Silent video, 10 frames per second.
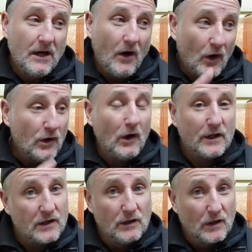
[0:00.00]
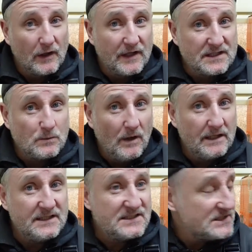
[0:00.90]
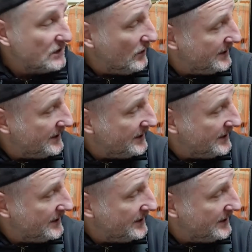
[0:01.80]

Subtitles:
I like the look of this one. This has got